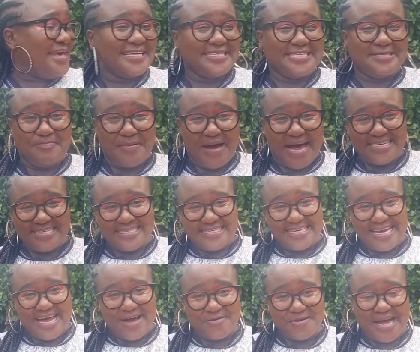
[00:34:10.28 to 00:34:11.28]

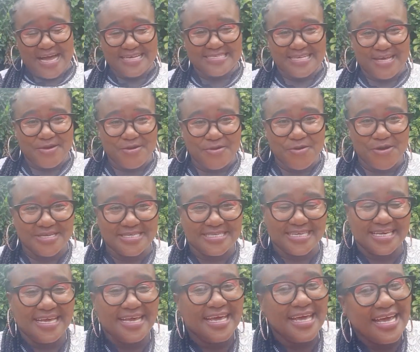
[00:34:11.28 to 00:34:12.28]
spicy now, guys, and
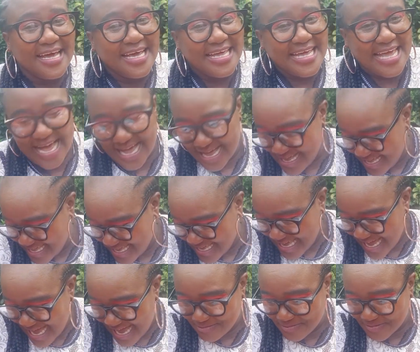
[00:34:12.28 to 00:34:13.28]
naughty. Yeah,
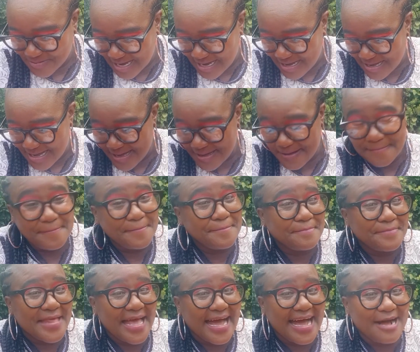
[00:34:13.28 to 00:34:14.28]
I'm
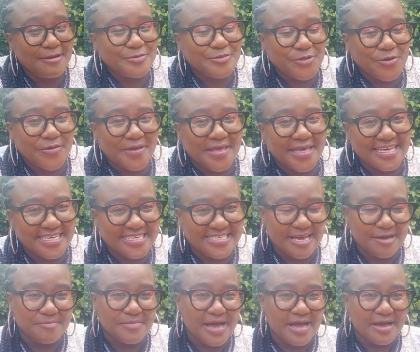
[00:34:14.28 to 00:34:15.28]
joking,
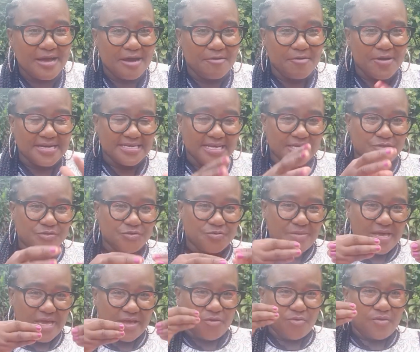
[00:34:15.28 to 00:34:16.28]
Shem. I wanted to
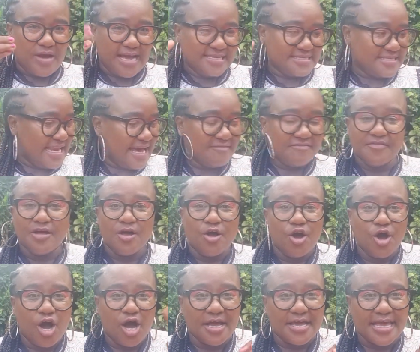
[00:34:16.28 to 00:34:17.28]
make you guys laugh.
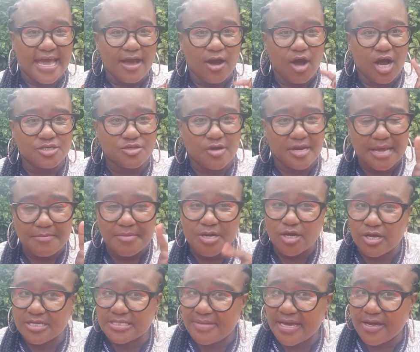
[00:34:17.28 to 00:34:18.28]
Okay, hold on. Let me
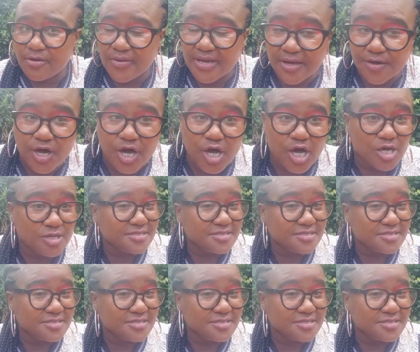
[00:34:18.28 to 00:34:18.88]
close my windows.